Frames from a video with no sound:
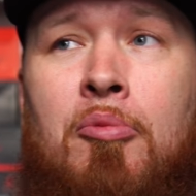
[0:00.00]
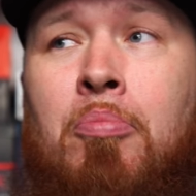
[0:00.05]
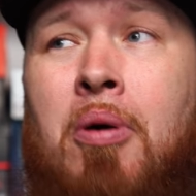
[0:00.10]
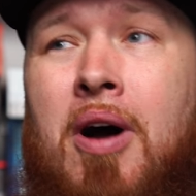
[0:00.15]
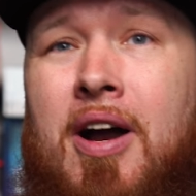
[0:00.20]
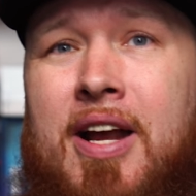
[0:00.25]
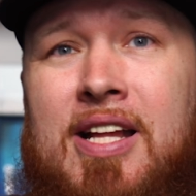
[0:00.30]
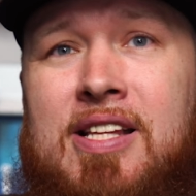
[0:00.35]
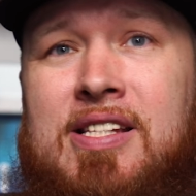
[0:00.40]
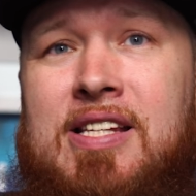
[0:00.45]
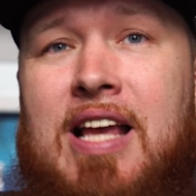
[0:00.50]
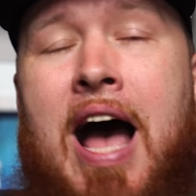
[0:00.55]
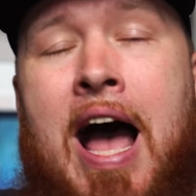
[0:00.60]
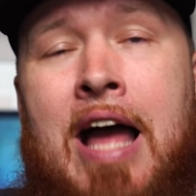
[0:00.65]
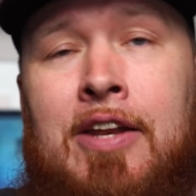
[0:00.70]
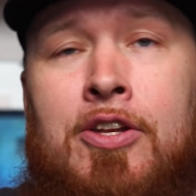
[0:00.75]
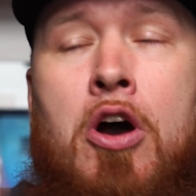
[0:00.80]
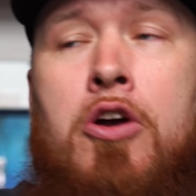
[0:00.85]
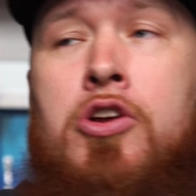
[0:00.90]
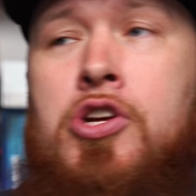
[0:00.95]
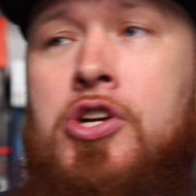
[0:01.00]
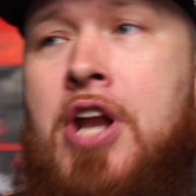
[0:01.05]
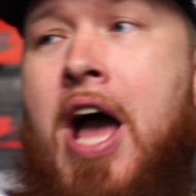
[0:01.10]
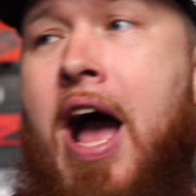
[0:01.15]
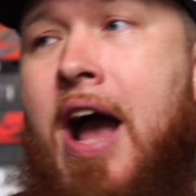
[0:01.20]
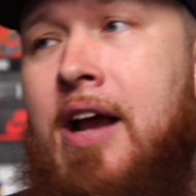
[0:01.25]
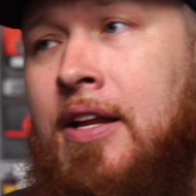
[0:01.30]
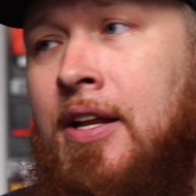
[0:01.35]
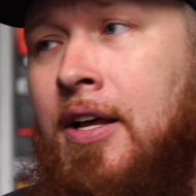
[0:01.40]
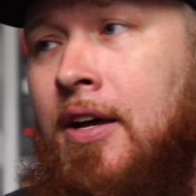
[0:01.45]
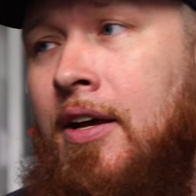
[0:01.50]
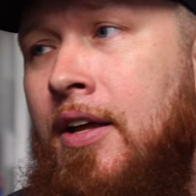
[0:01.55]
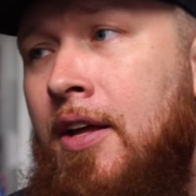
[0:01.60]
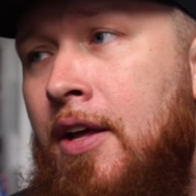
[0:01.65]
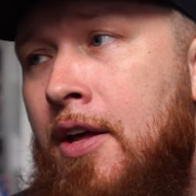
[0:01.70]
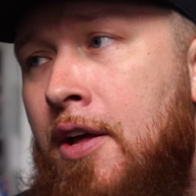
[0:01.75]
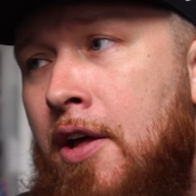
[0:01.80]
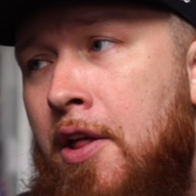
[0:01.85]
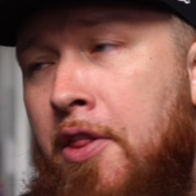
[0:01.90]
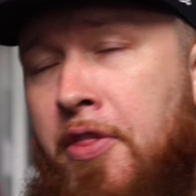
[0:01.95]
Buckets, I know you're not going to
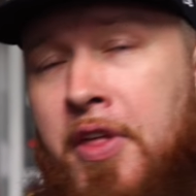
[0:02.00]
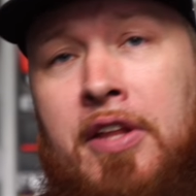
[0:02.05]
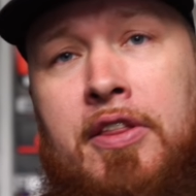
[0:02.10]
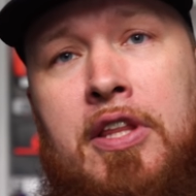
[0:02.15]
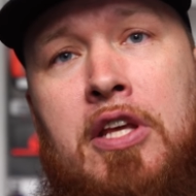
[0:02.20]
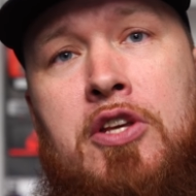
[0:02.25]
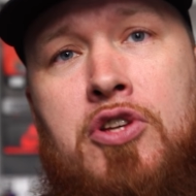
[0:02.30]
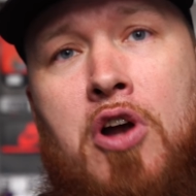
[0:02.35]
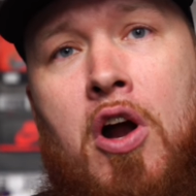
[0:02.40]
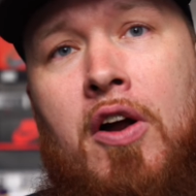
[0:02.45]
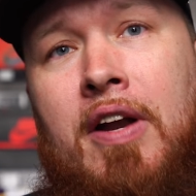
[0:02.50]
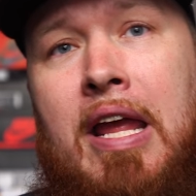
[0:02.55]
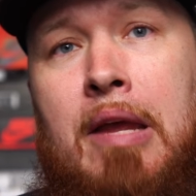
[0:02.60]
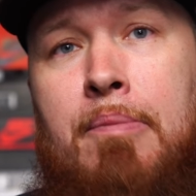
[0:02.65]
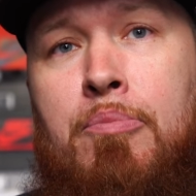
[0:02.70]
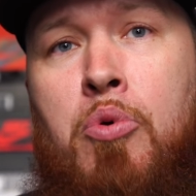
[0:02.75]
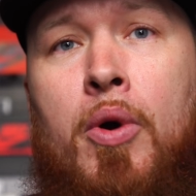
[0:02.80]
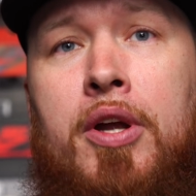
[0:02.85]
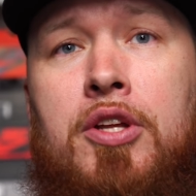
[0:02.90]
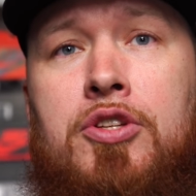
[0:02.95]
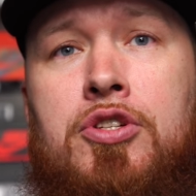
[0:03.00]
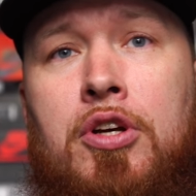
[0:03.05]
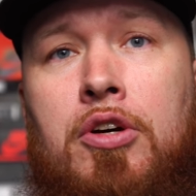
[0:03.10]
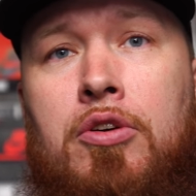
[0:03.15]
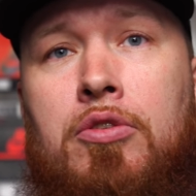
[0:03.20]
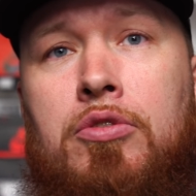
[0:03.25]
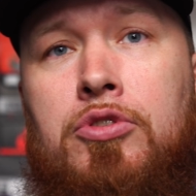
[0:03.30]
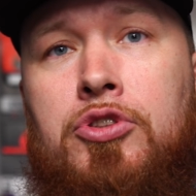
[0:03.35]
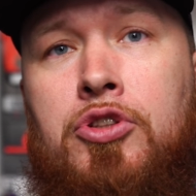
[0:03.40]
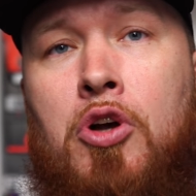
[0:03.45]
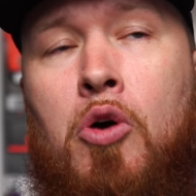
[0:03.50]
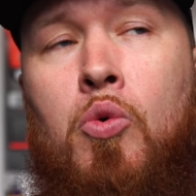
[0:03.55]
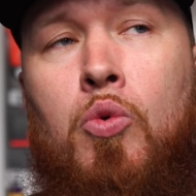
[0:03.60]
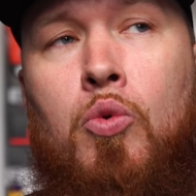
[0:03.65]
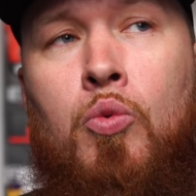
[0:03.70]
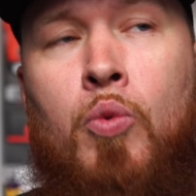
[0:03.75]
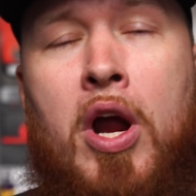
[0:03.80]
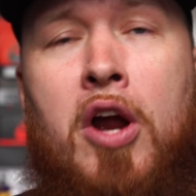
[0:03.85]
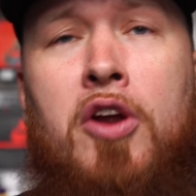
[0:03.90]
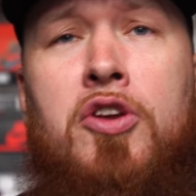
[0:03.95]
think these are an 8.2. So
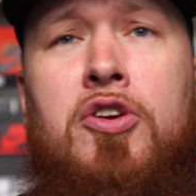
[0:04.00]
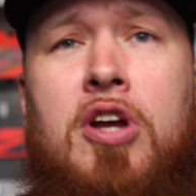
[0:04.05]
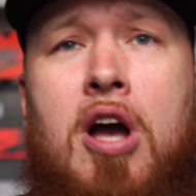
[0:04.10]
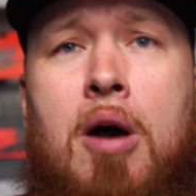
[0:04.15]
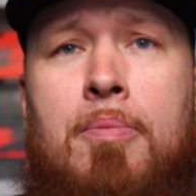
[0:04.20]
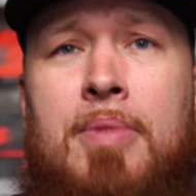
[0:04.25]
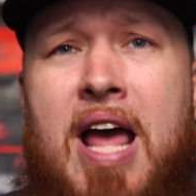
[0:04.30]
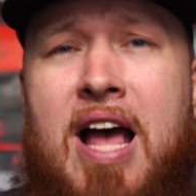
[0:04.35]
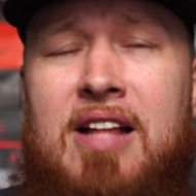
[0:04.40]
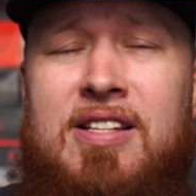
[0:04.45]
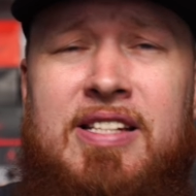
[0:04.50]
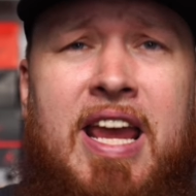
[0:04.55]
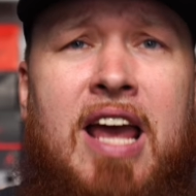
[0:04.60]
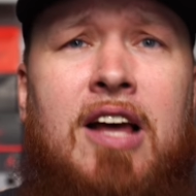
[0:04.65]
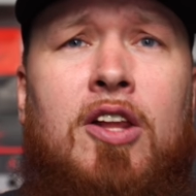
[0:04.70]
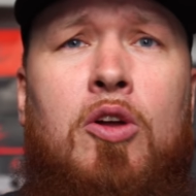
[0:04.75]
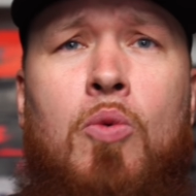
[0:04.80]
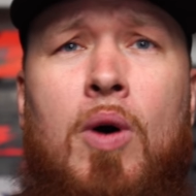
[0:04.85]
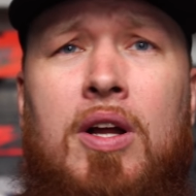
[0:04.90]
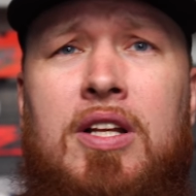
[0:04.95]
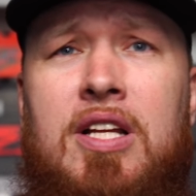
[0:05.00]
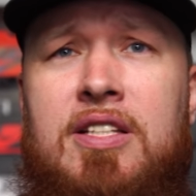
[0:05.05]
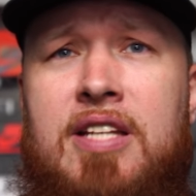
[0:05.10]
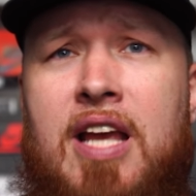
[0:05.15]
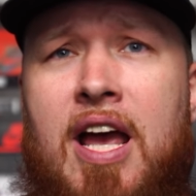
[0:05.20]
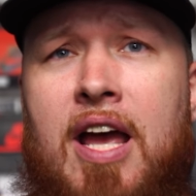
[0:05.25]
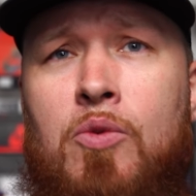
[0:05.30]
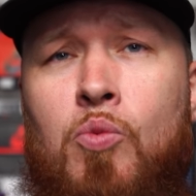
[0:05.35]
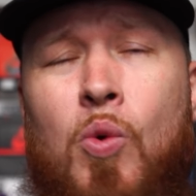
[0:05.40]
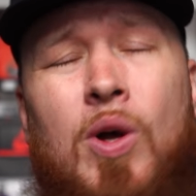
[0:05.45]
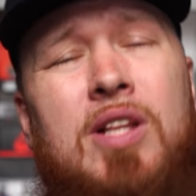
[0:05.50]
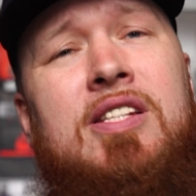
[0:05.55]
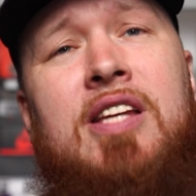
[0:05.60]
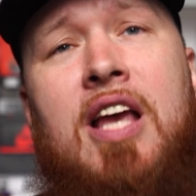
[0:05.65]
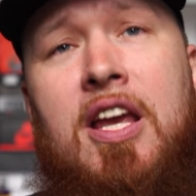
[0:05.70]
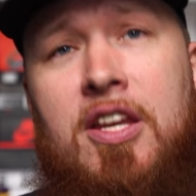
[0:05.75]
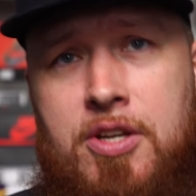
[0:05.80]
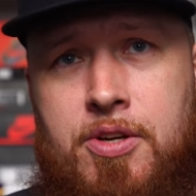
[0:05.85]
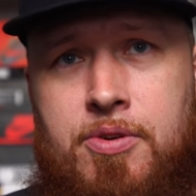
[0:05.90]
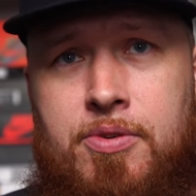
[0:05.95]
where are you coming at? Scale of 1 to 10, what
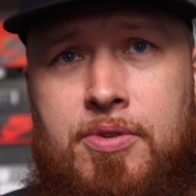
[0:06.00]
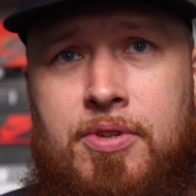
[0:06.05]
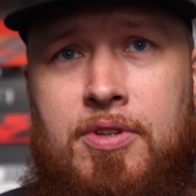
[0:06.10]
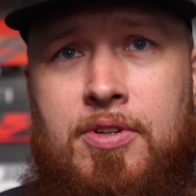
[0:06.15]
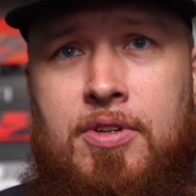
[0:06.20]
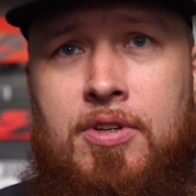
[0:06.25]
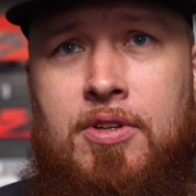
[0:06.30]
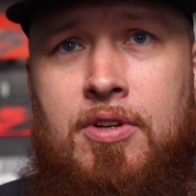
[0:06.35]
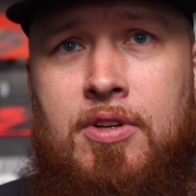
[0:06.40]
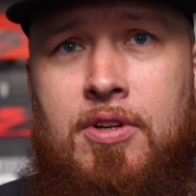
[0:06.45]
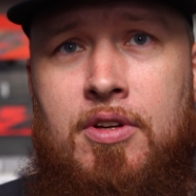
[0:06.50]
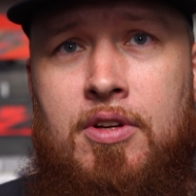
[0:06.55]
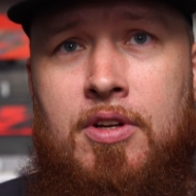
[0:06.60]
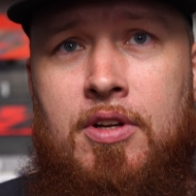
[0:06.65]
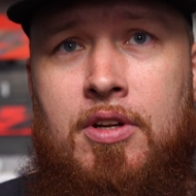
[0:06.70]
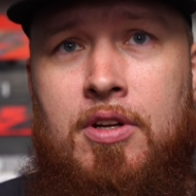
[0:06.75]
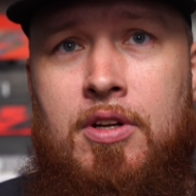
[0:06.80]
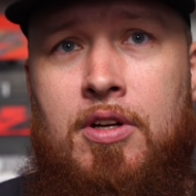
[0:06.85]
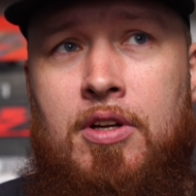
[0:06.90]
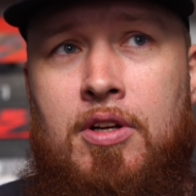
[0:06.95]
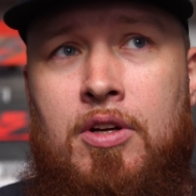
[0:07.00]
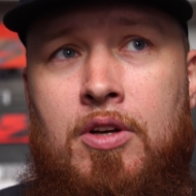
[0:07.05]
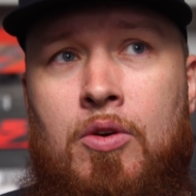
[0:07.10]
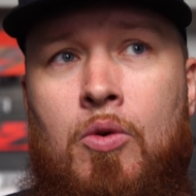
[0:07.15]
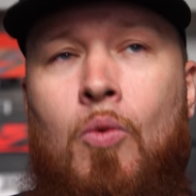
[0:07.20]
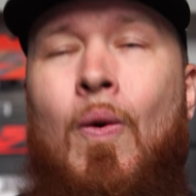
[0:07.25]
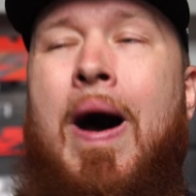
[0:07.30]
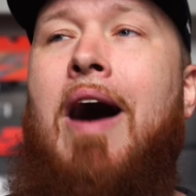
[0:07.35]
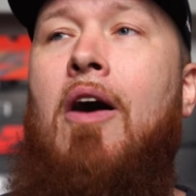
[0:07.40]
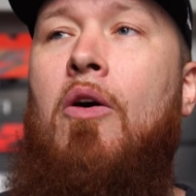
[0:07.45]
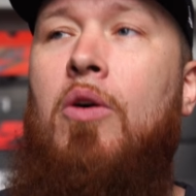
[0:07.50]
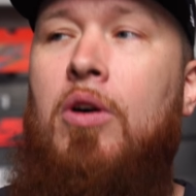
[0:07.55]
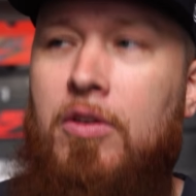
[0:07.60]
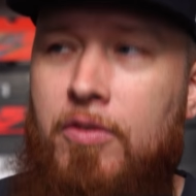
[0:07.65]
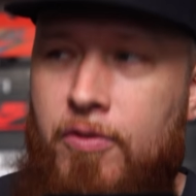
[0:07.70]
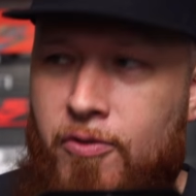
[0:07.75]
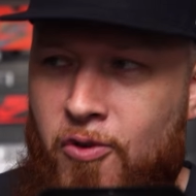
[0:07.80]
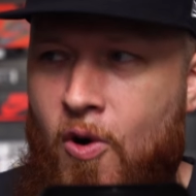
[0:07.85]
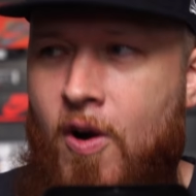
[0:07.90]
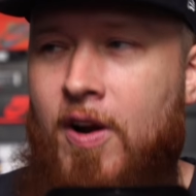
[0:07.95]
say you? 4 probably. Wow,
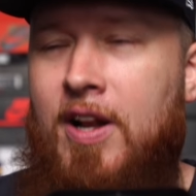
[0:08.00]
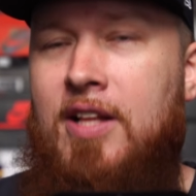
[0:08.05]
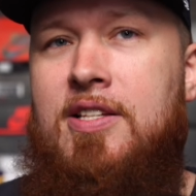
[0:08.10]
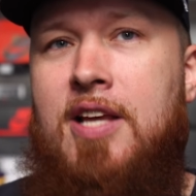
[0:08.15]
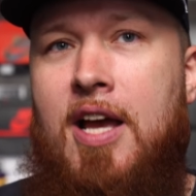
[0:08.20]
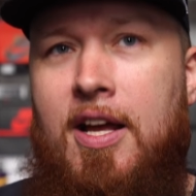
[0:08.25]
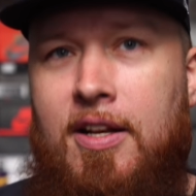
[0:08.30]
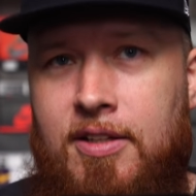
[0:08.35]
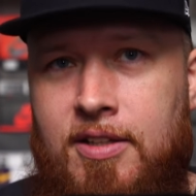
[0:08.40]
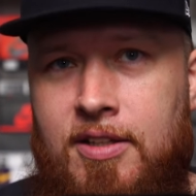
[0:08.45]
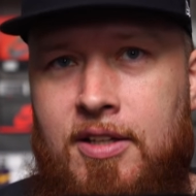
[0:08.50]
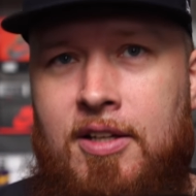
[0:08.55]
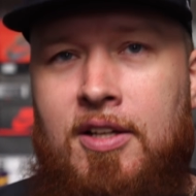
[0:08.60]
4 out of 10.